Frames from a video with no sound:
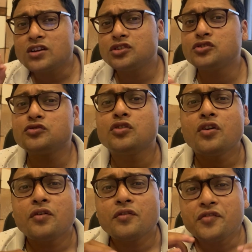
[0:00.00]
to do
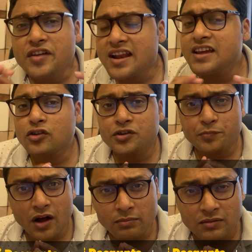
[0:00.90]
really good
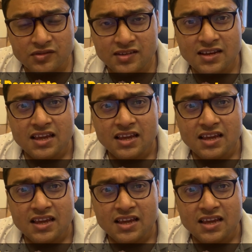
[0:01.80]
problems,